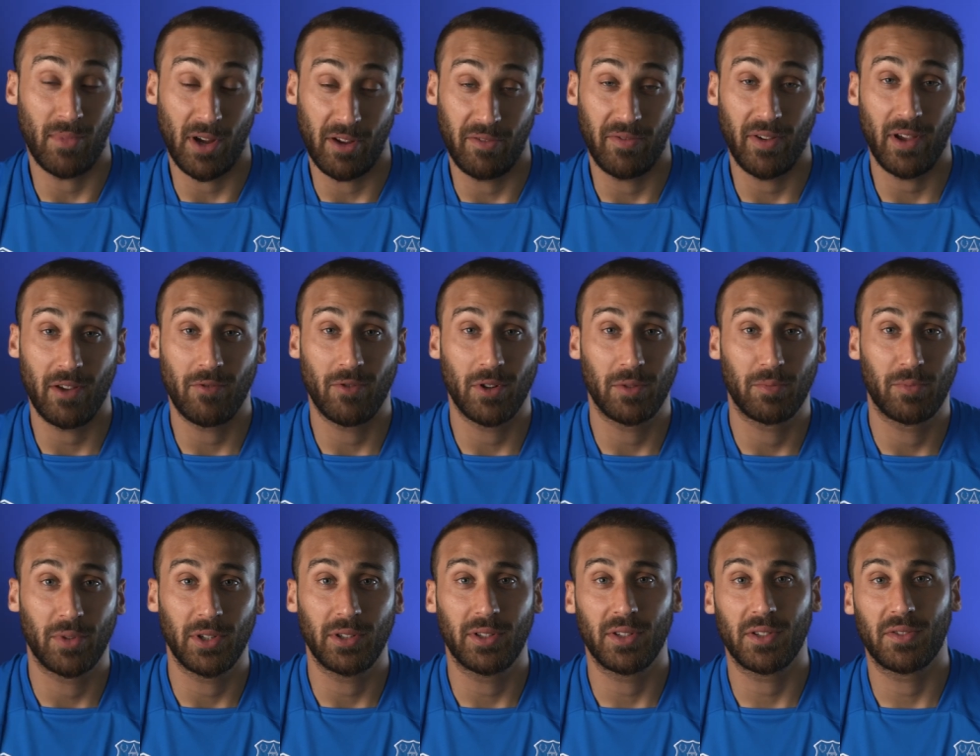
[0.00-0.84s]
My
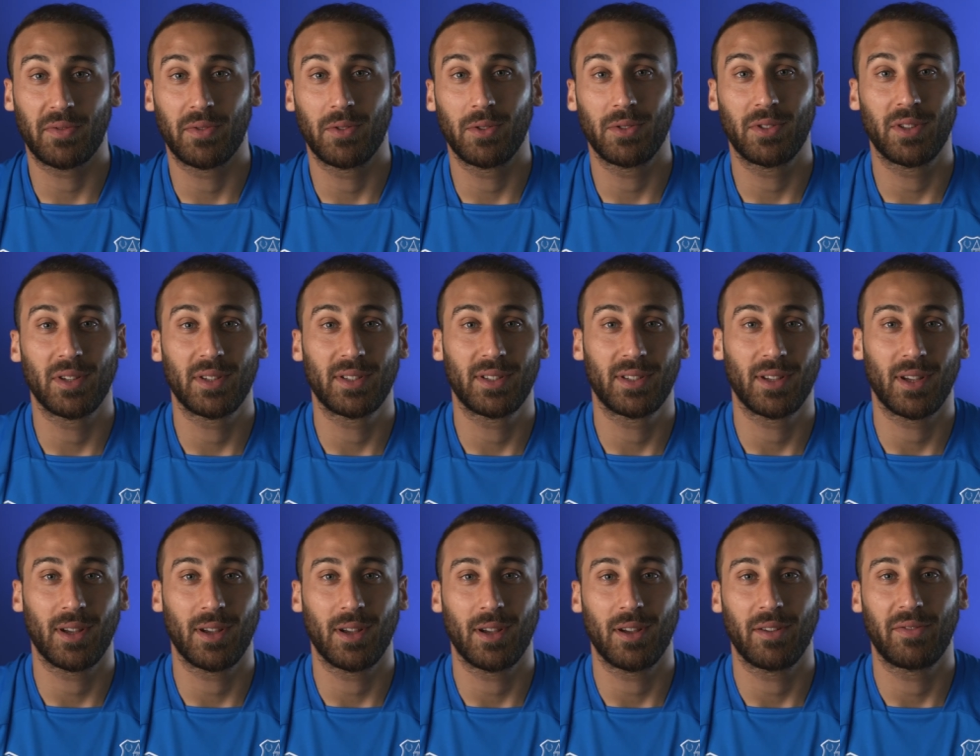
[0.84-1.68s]
favourite British food is
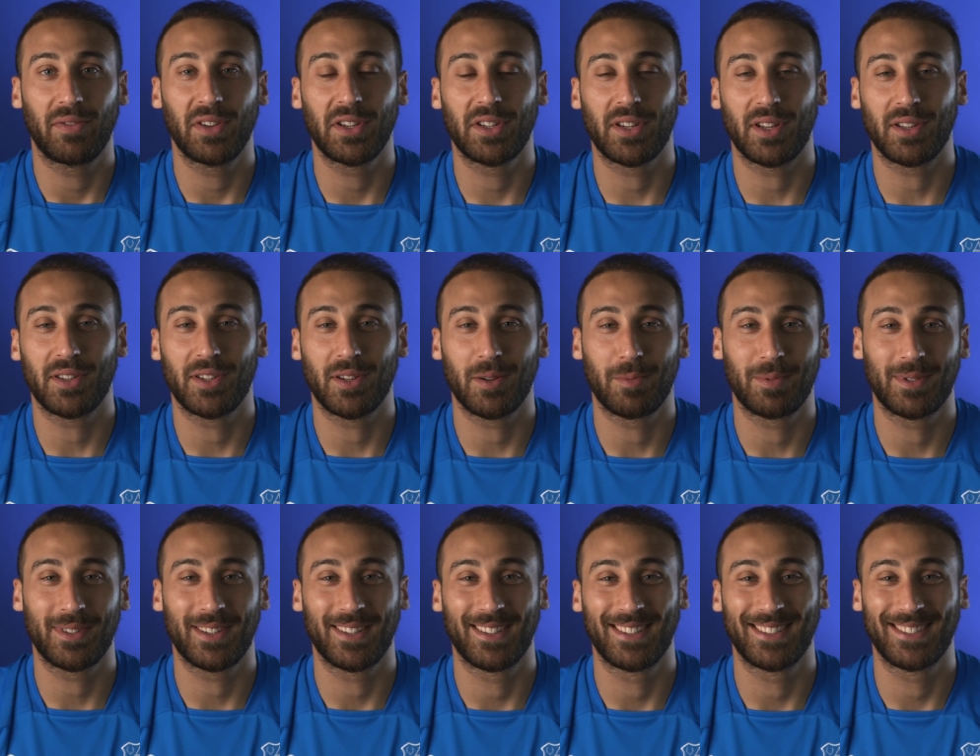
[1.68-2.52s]
fish and
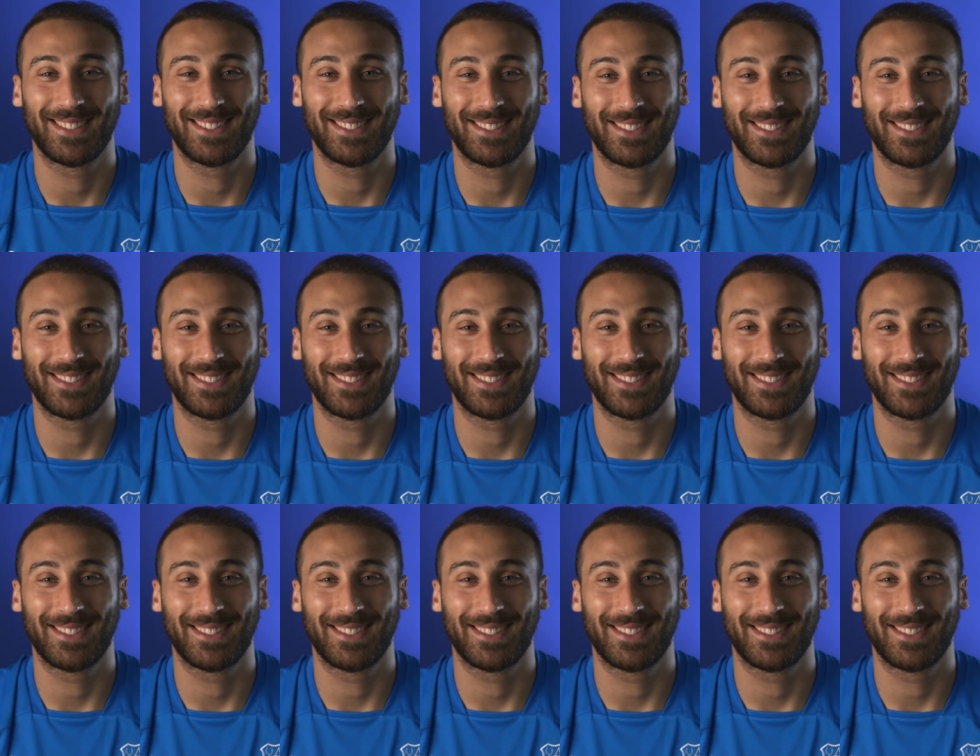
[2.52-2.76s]
chips.